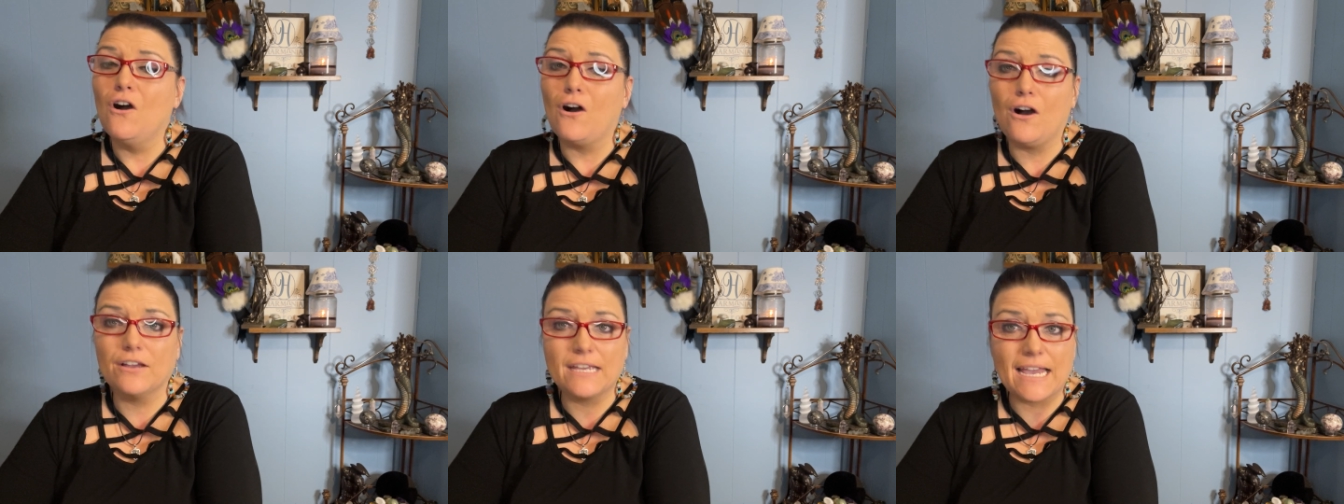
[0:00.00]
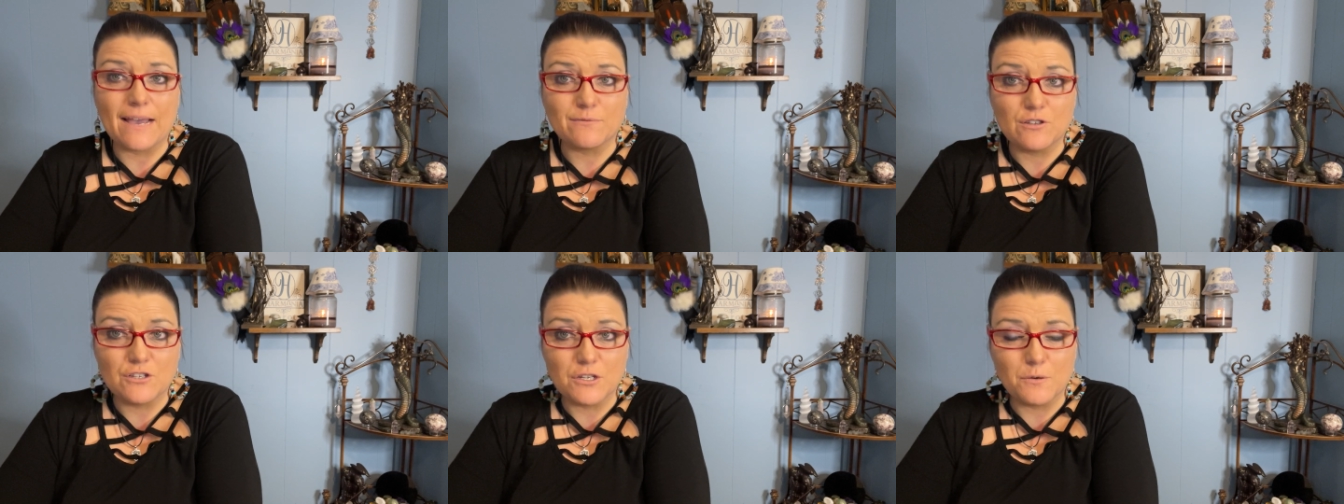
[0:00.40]
all you
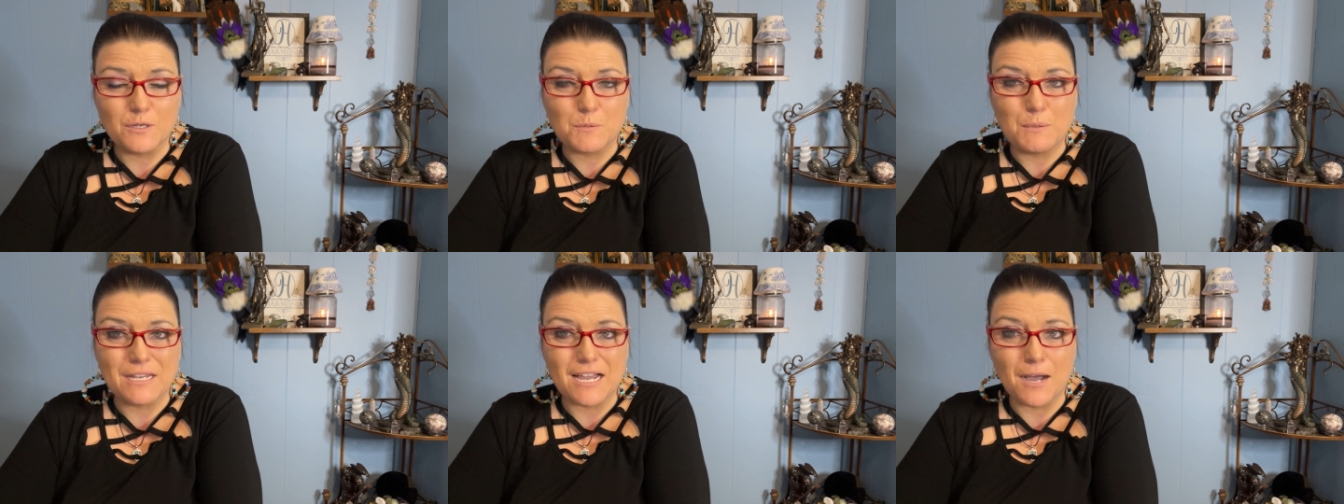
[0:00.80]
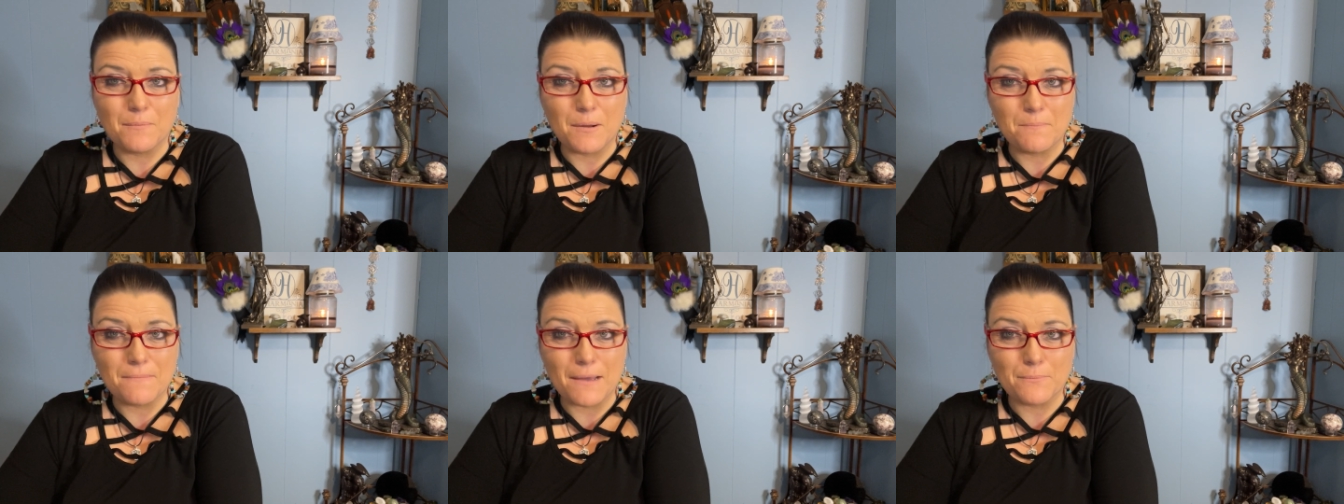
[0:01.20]
have to do is become
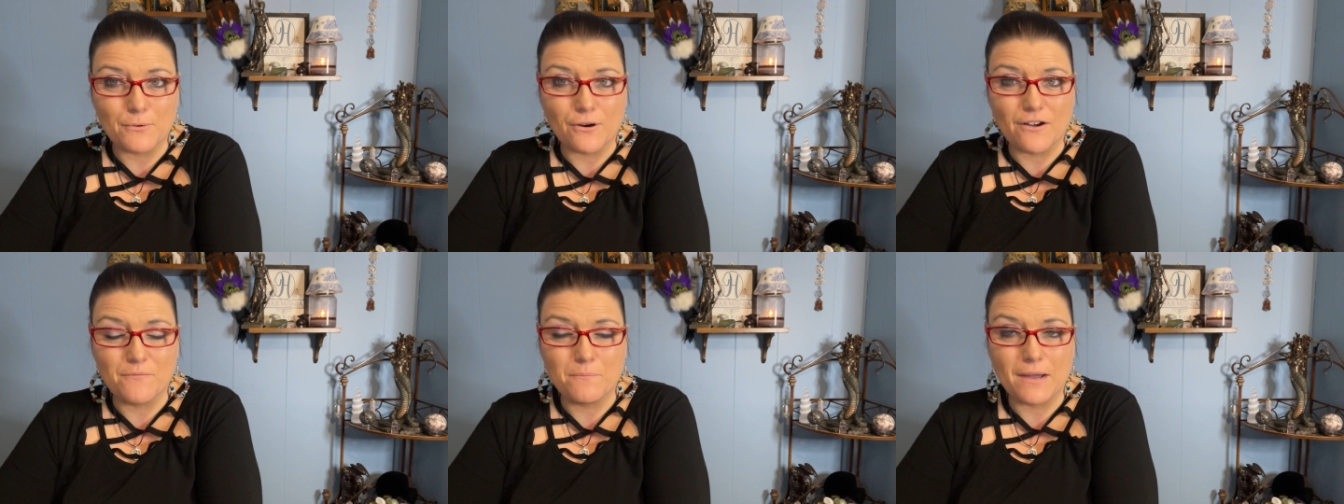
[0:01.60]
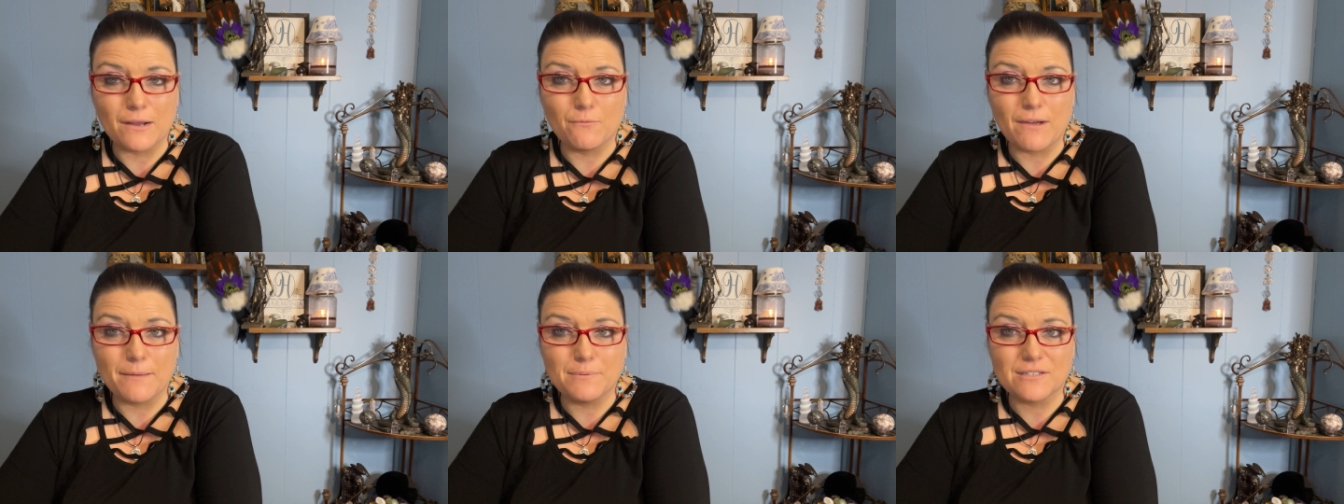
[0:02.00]
a member of my
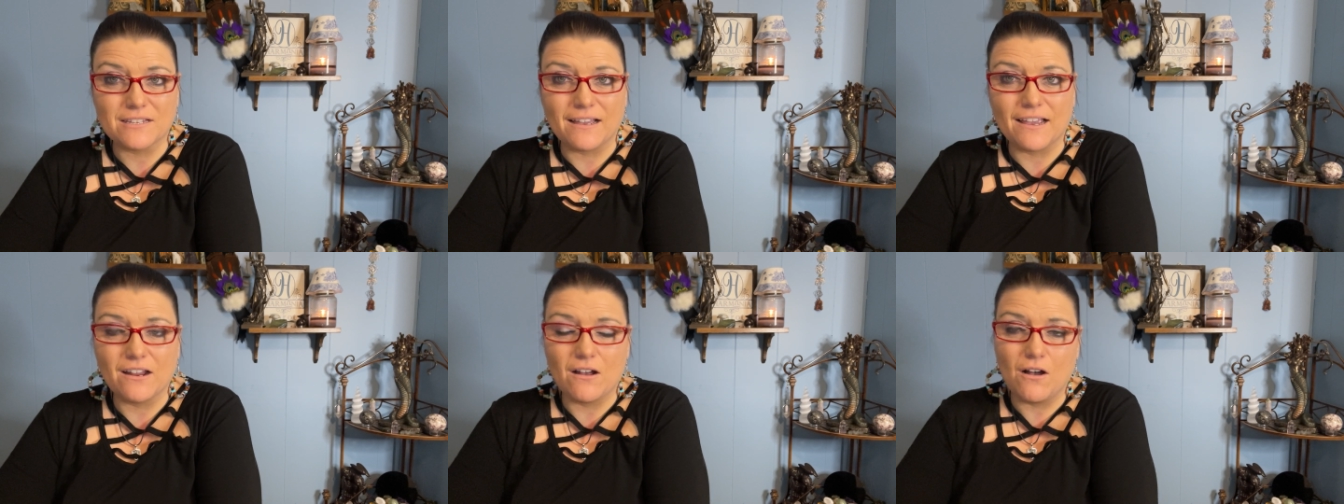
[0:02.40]
website.